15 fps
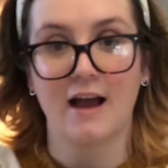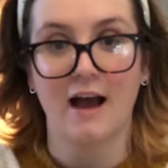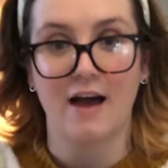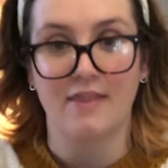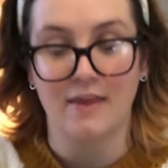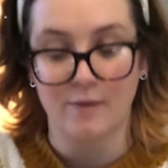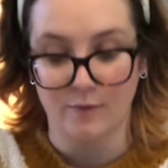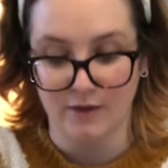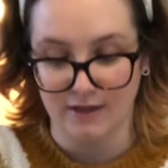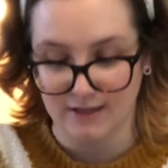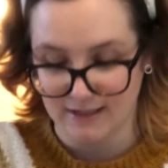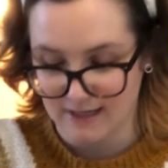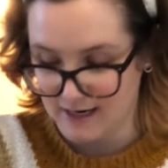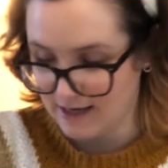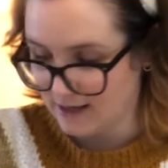And then we're going to
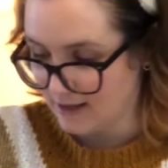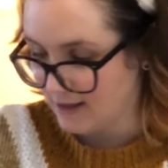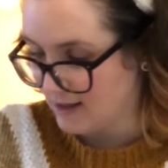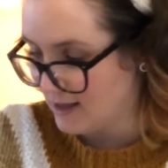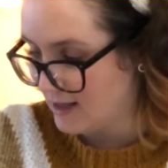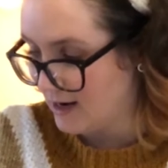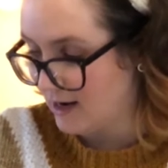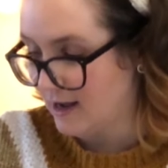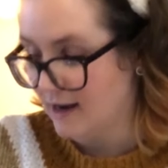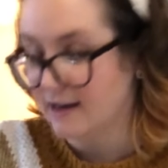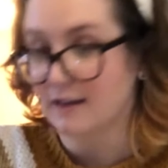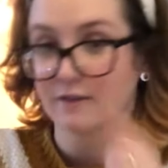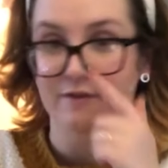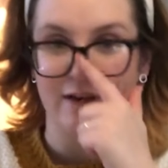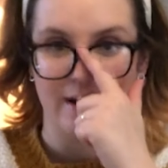take the
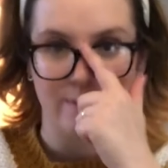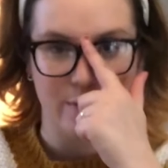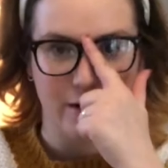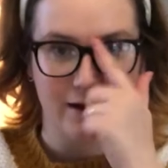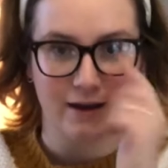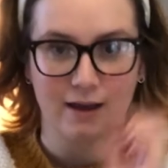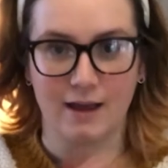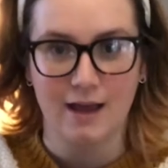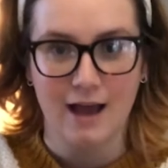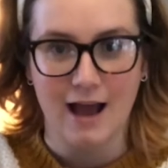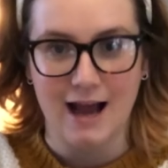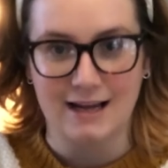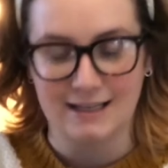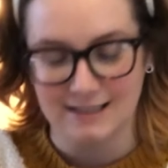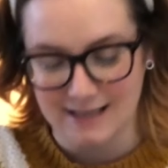lining fabric
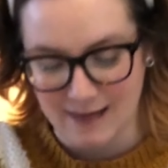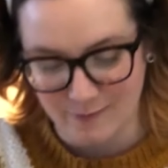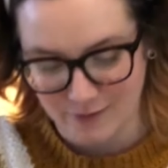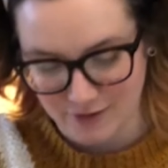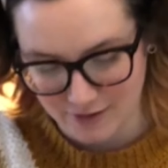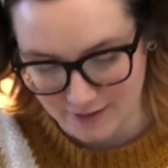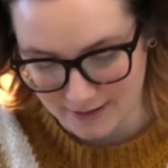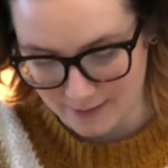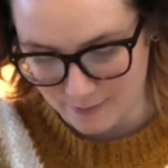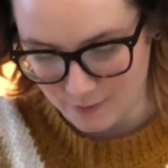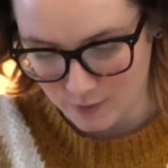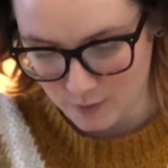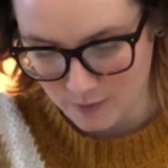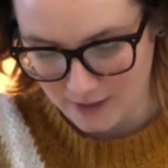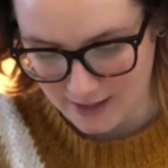and sandwich the zip
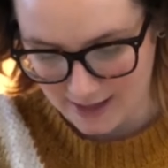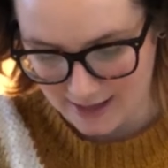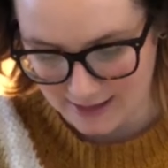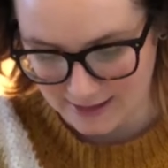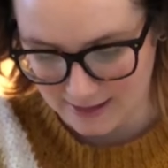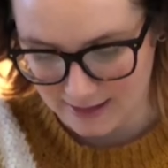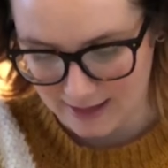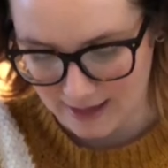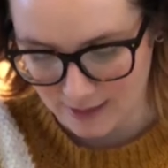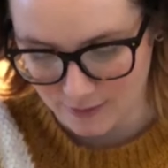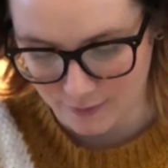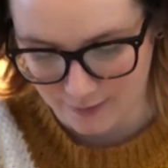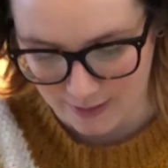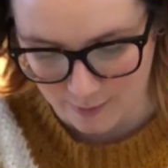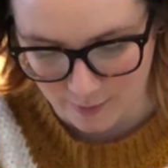between that and the outer
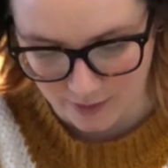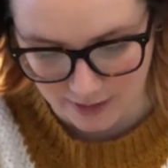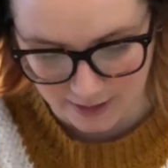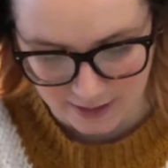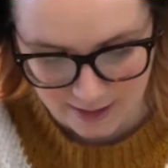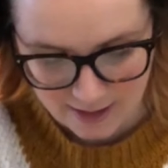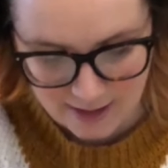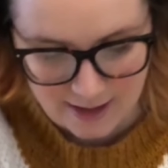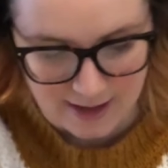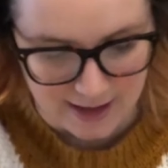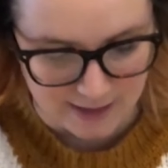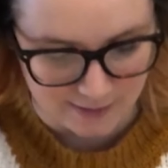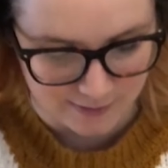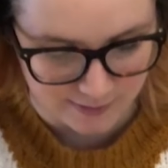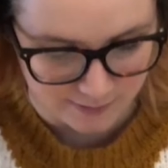fabric,
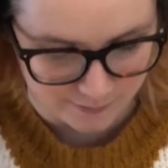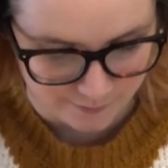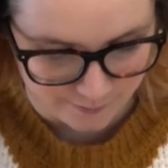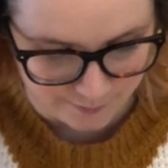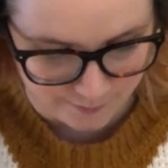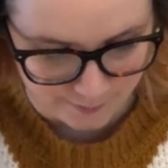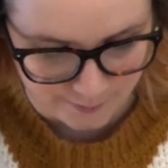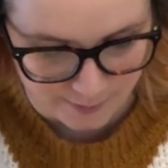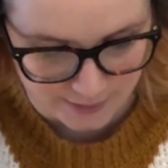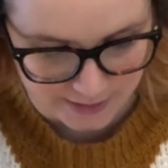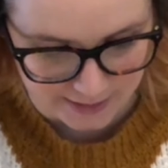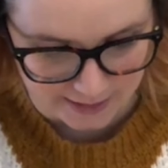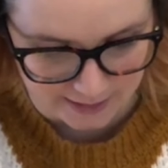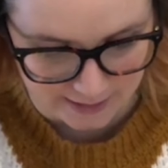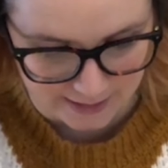and
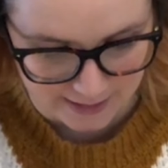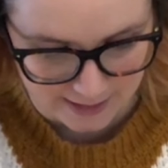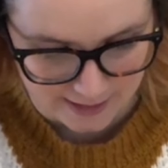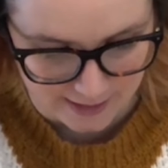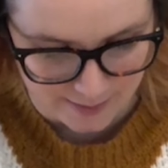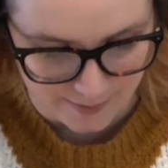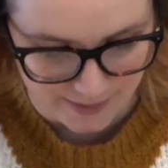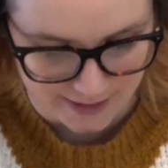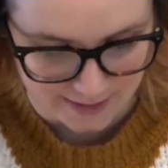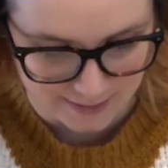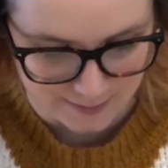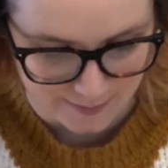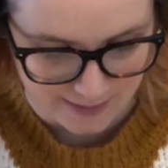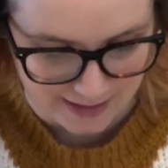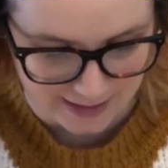putting the pins
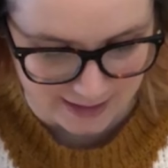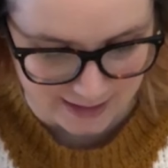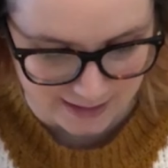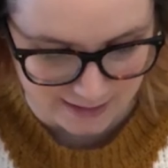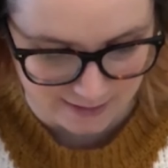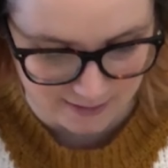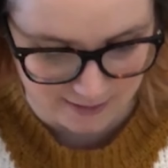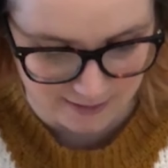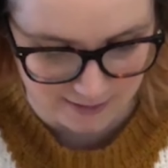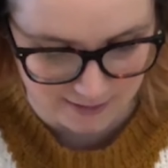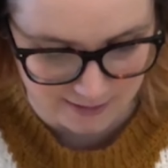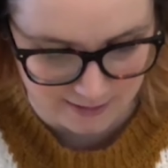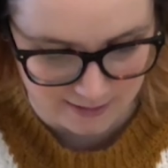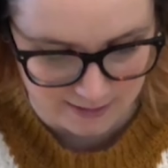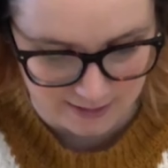back in
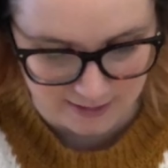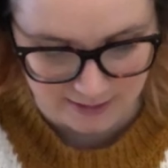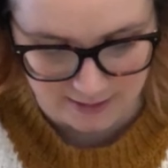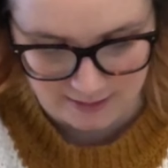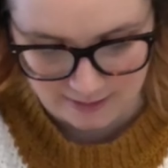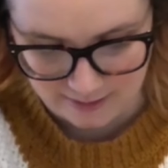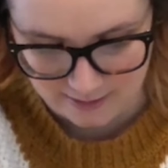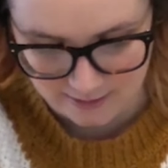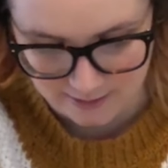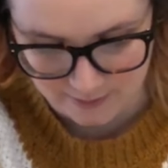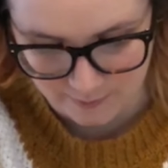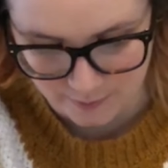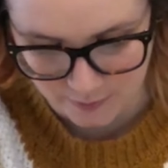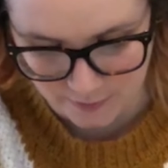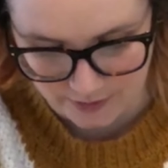
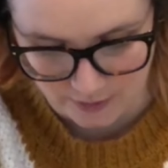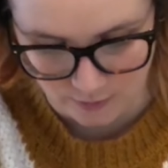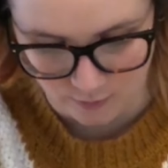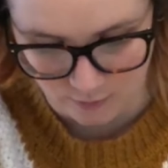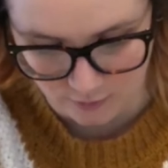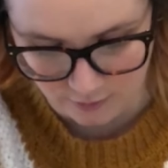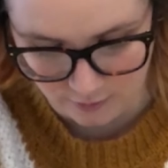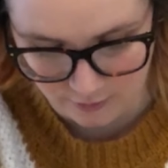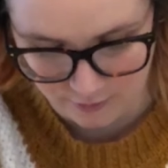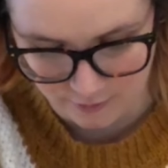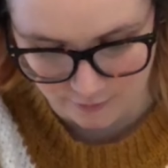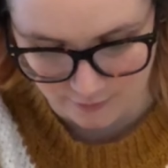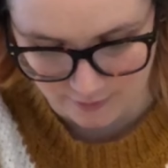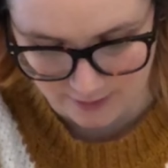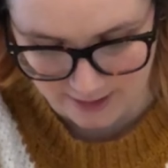between all
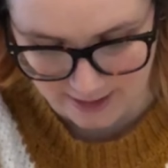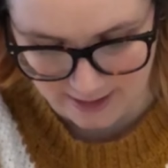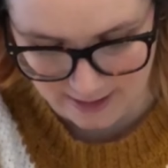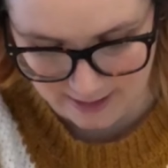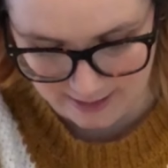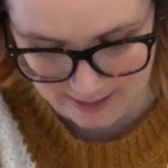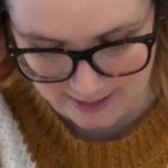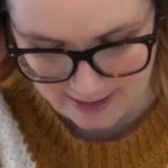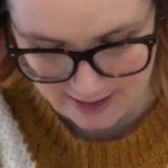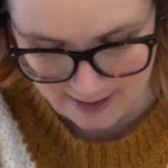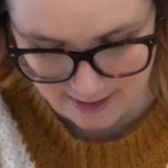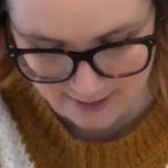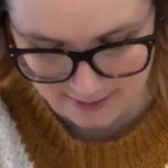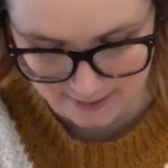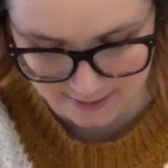3
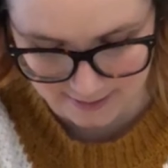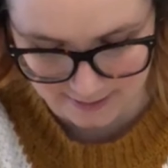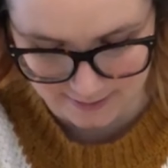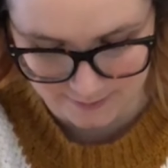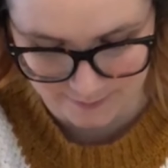layers.